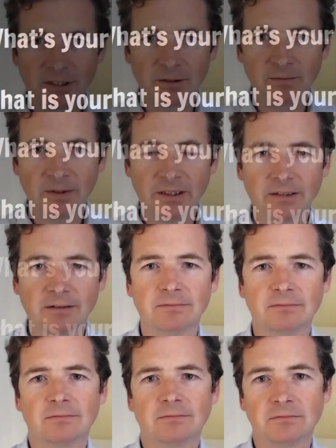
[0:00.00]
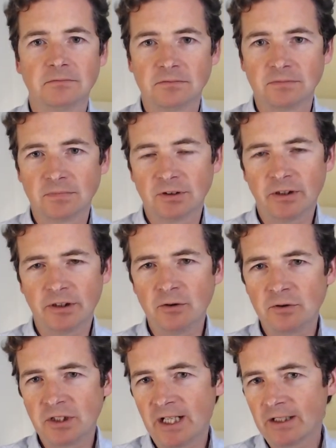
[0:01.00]
So like,
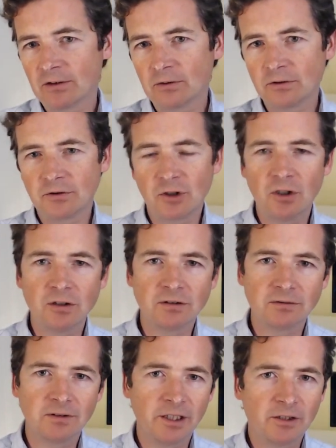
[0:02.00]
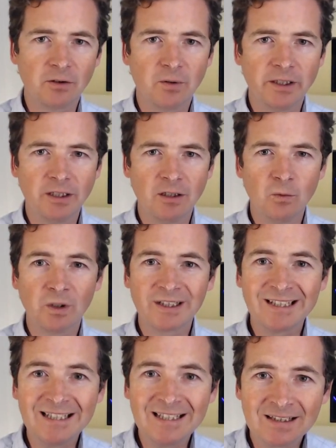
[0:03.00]
sorry, you Jack or John? I don't quite know.
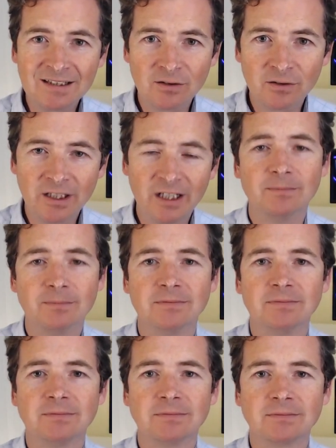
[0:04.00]
What is your name?